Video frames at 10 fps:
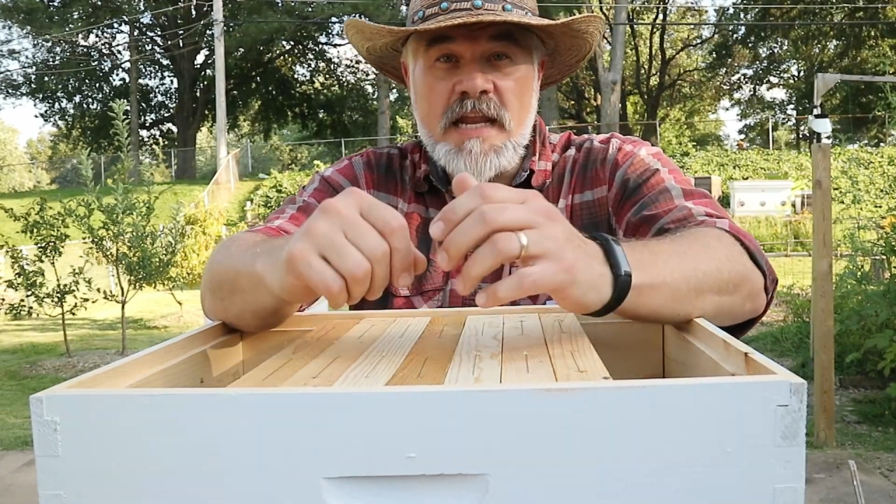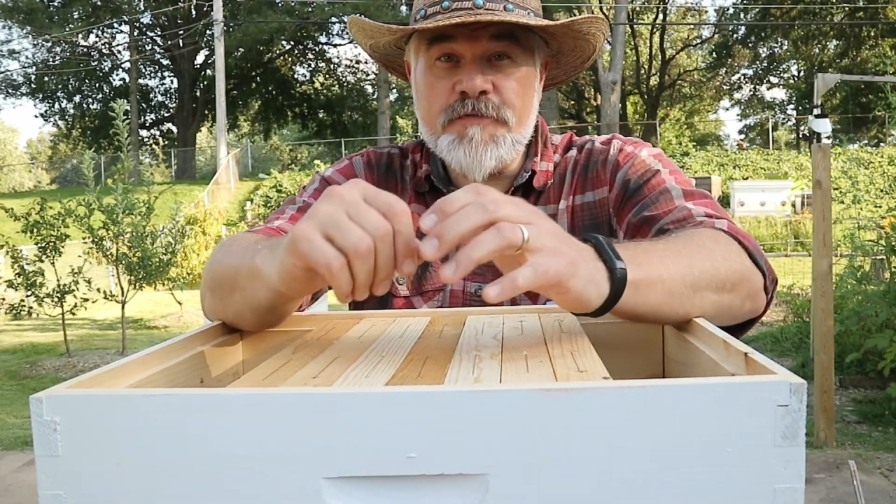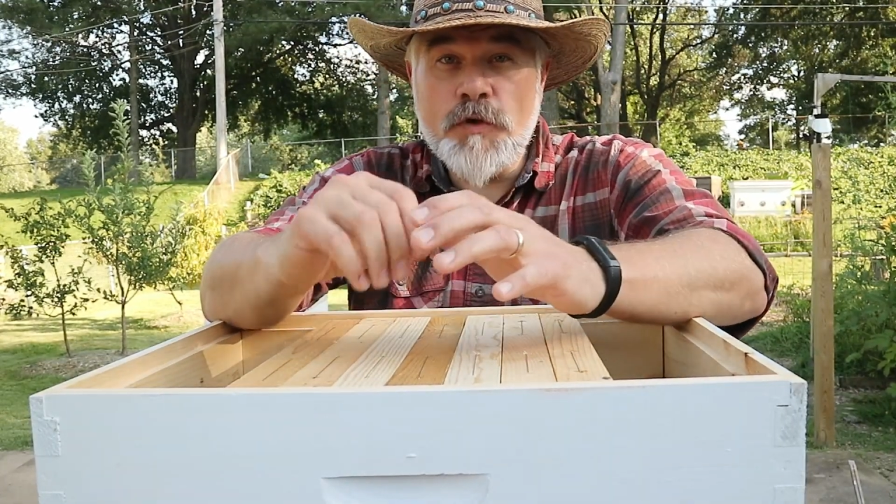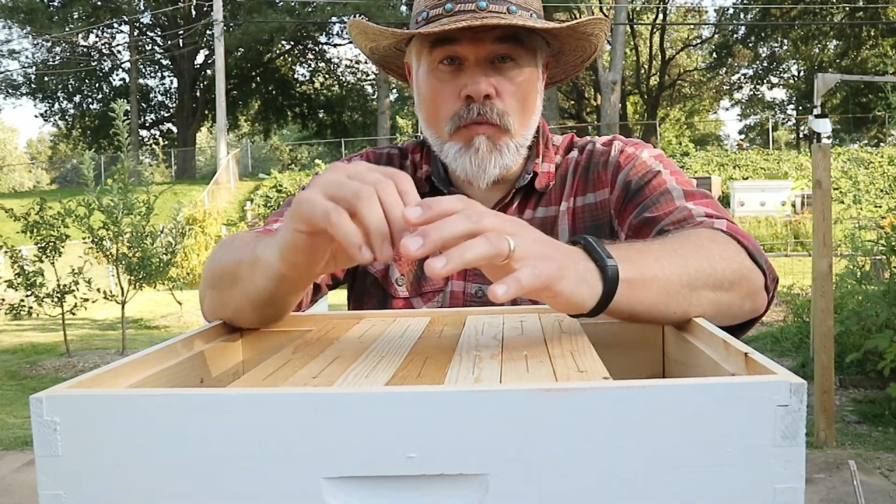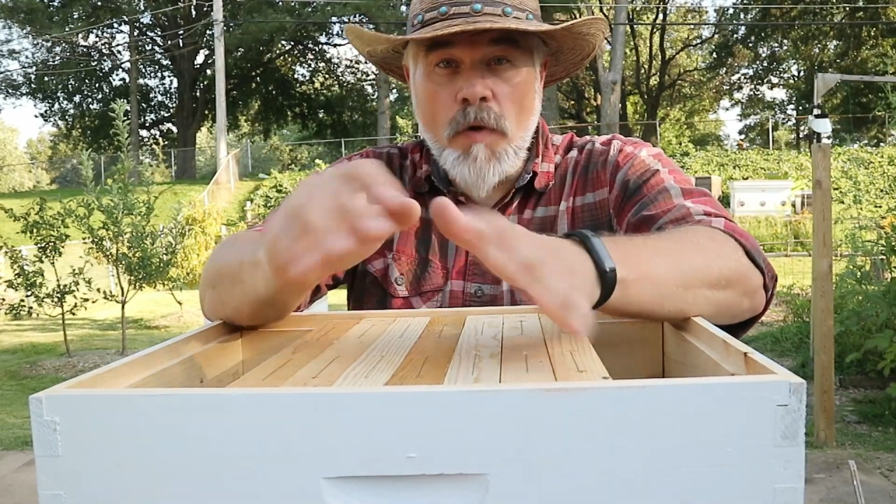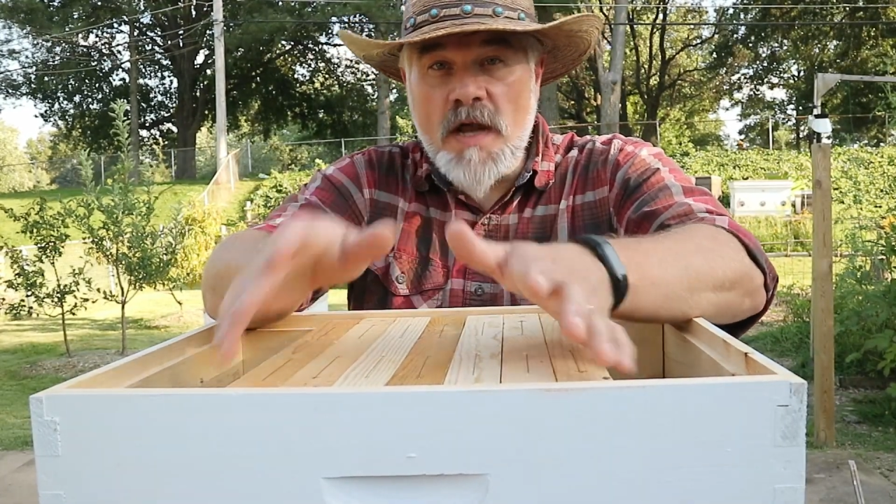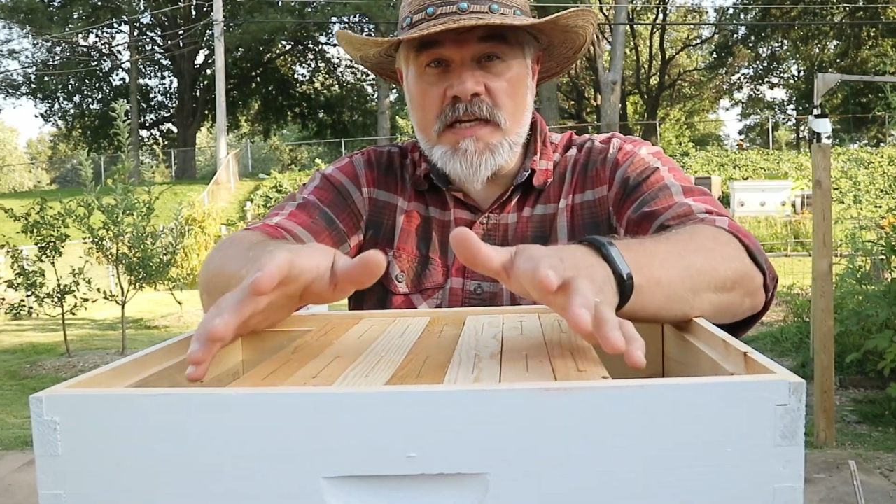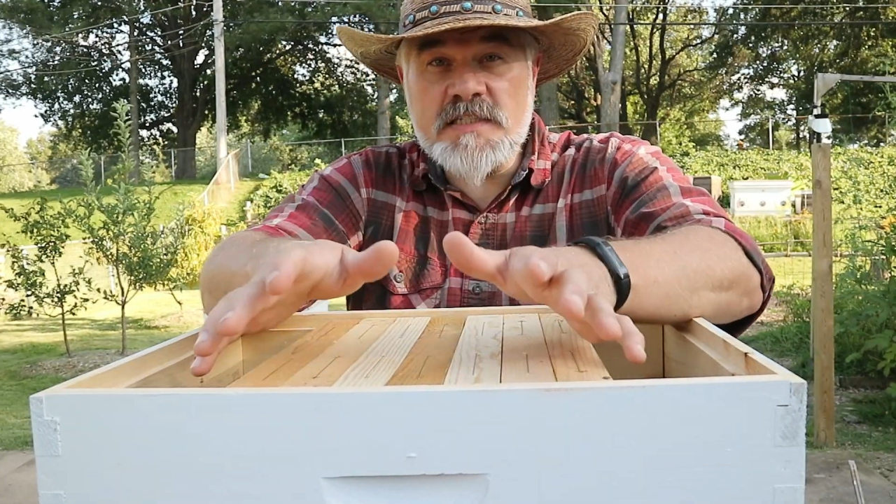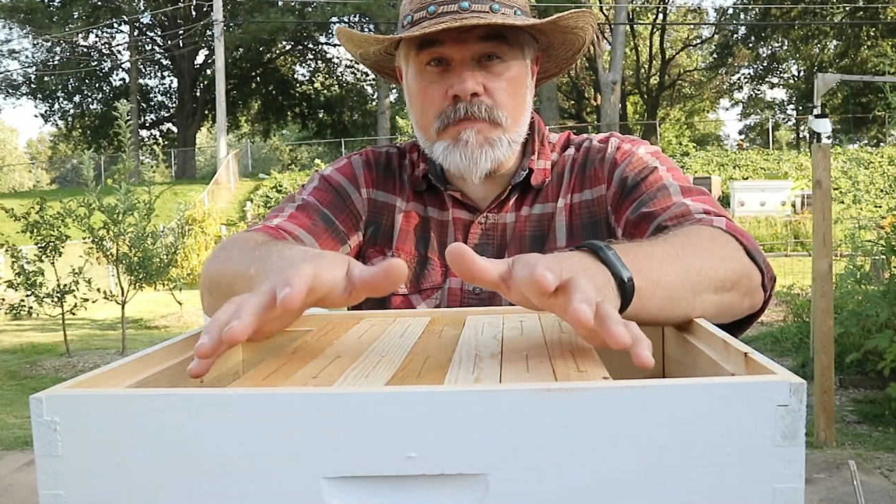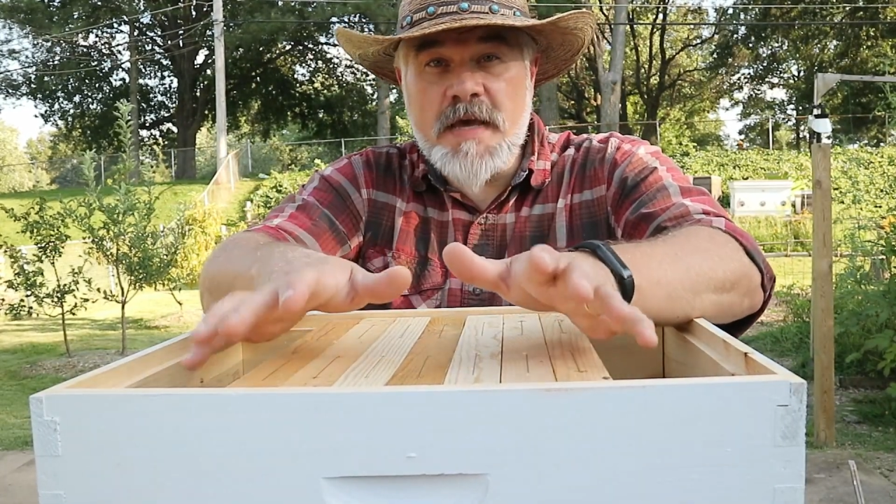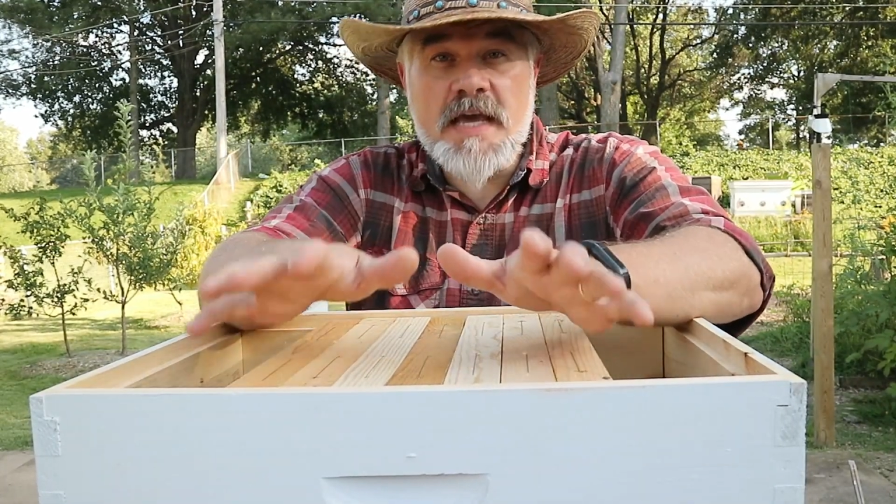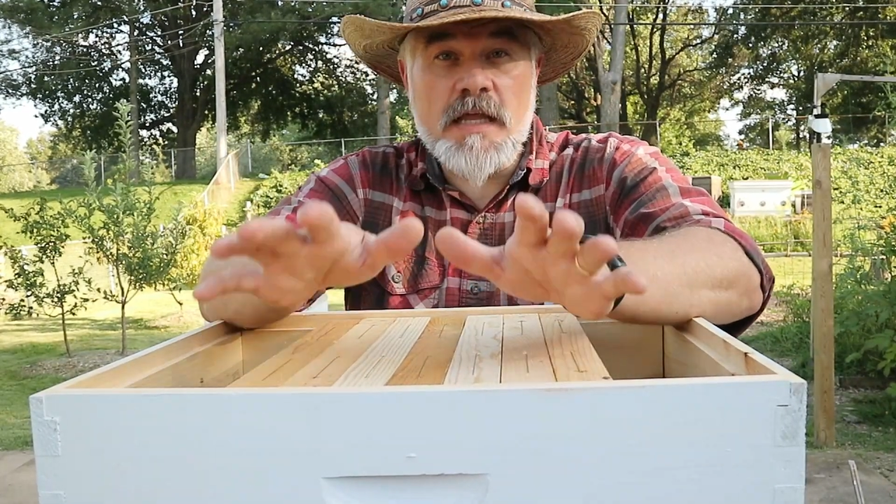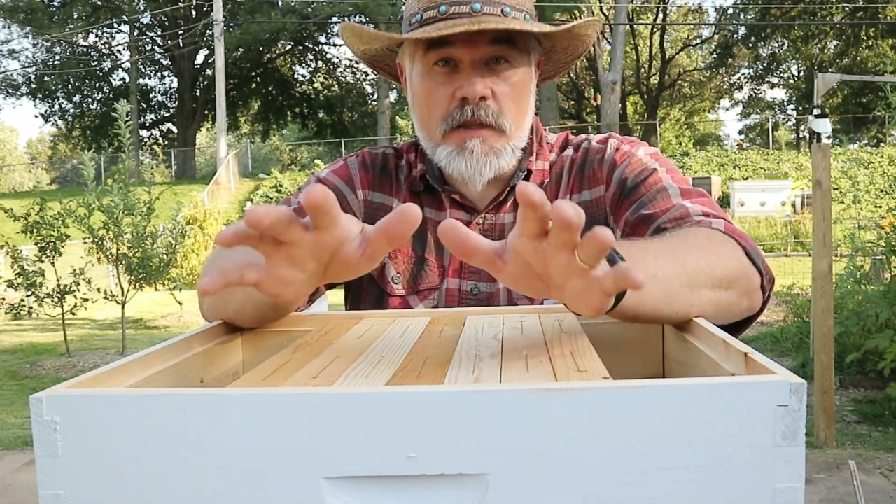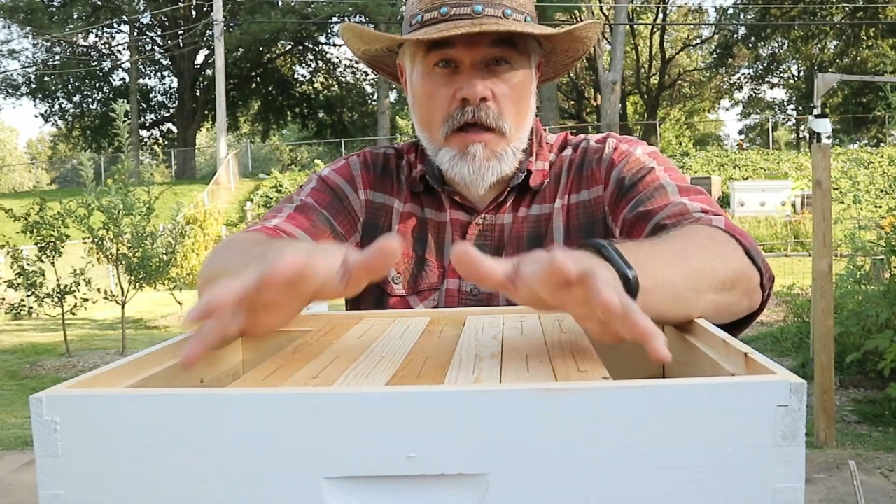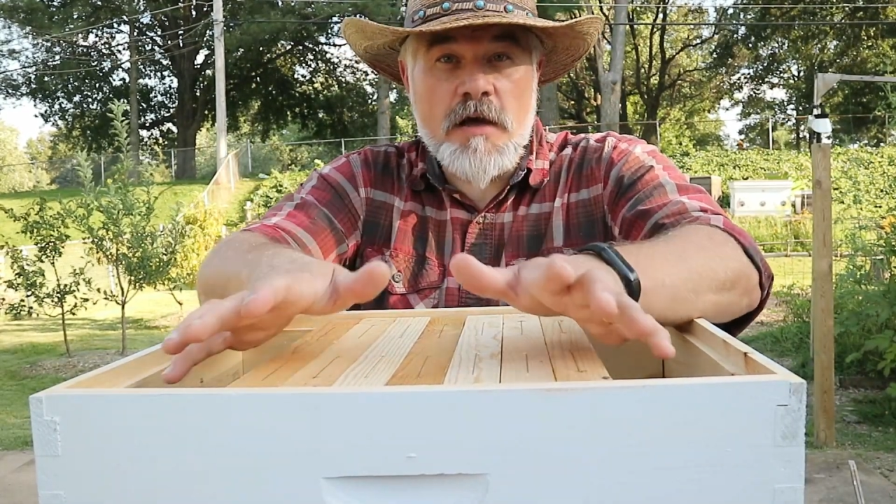And if you wanted to make
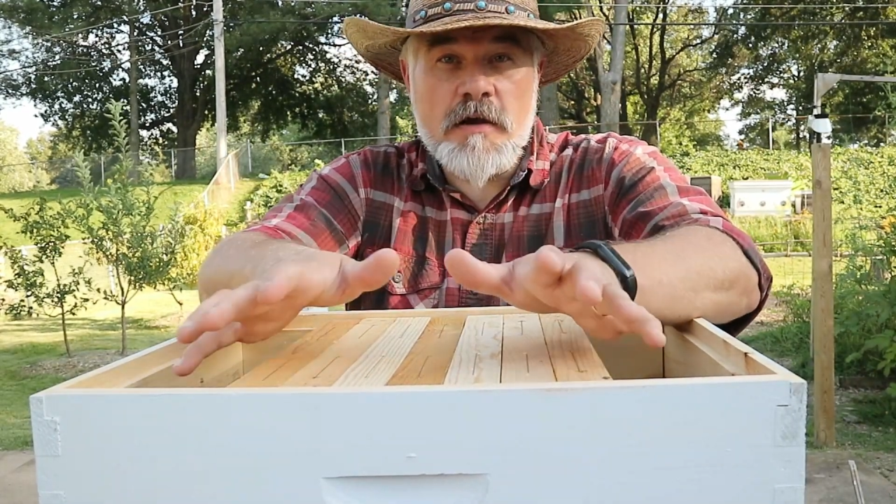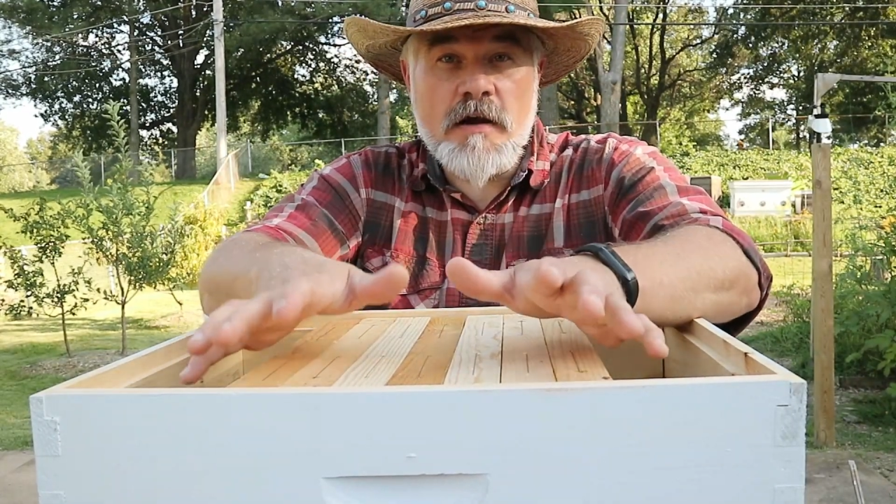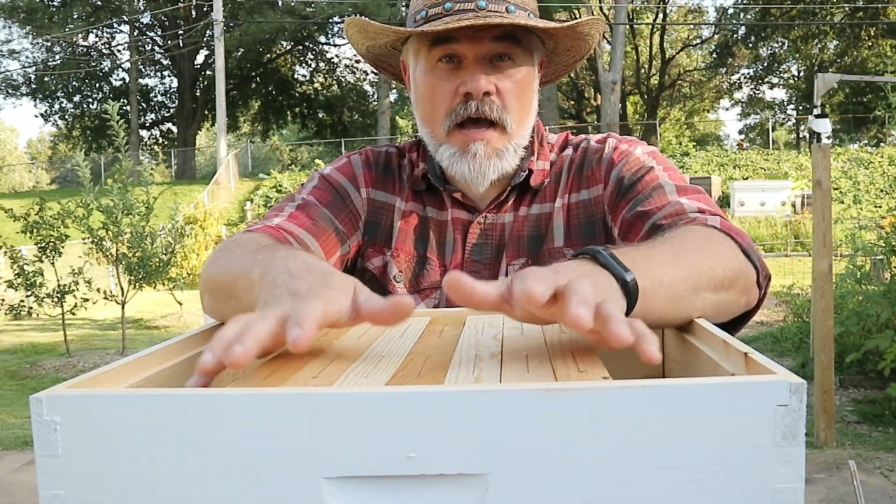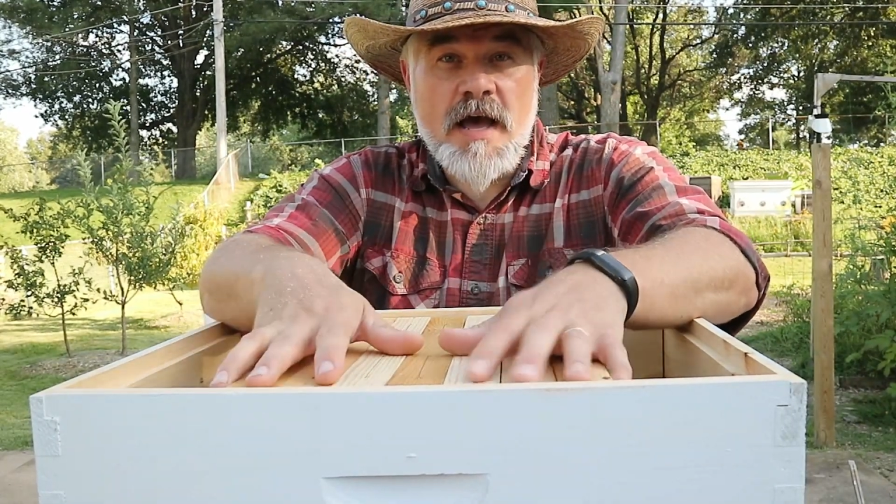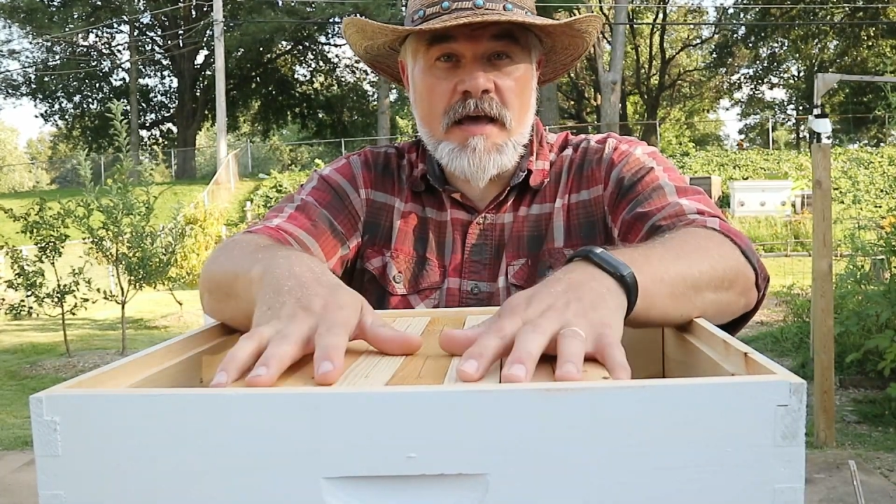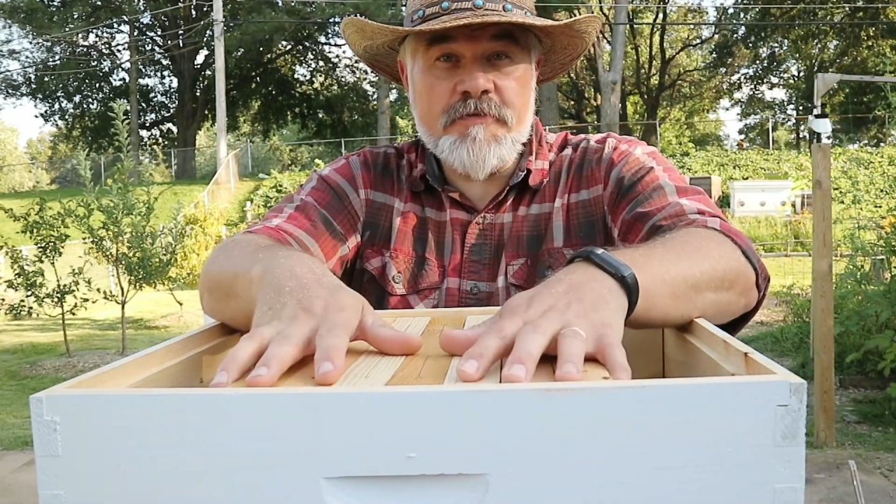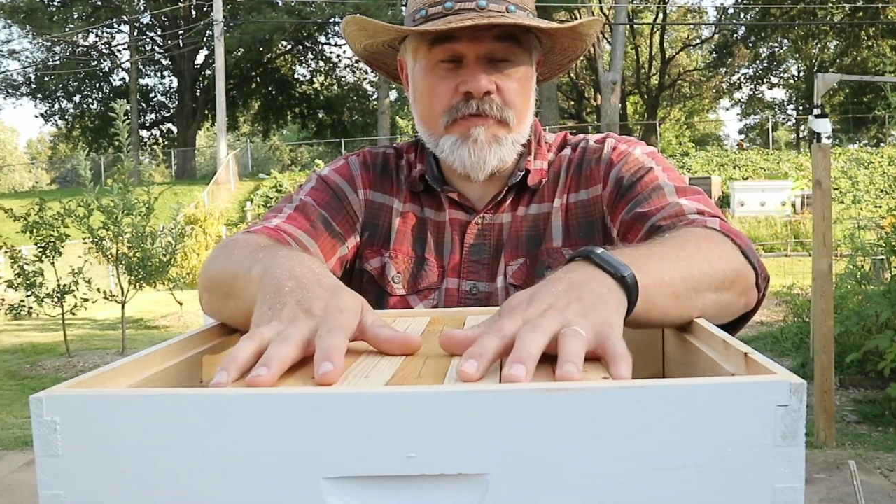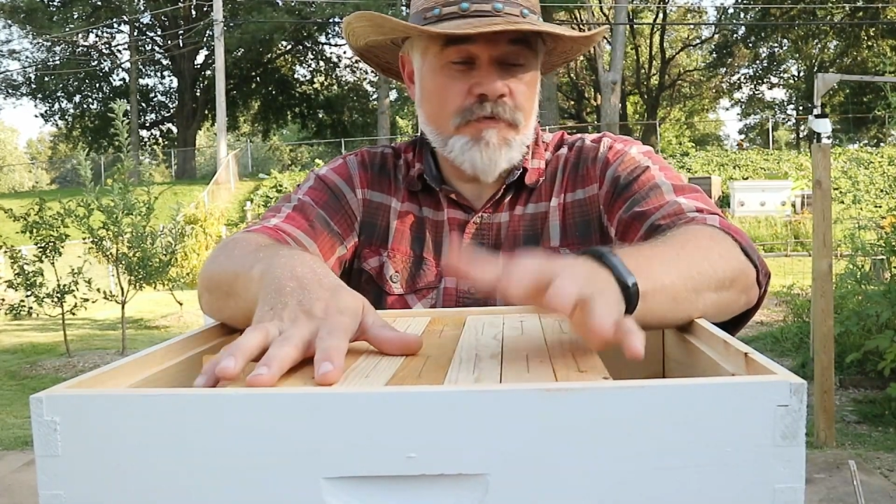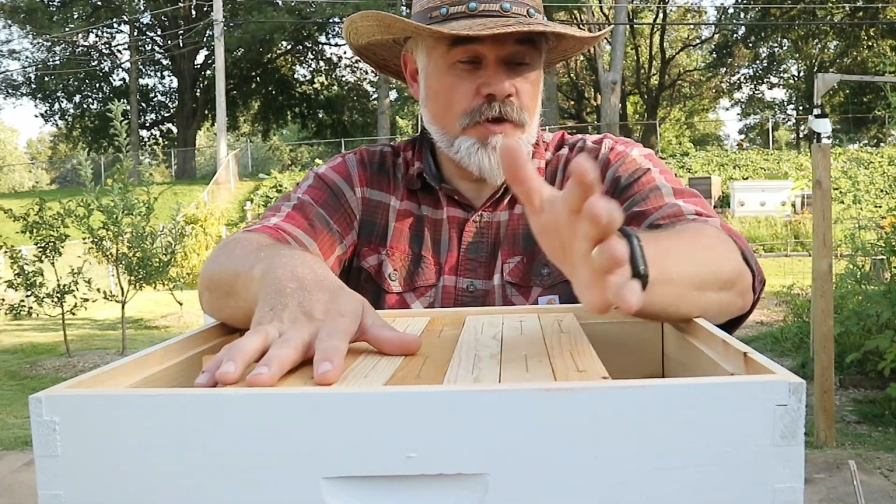a longer hive,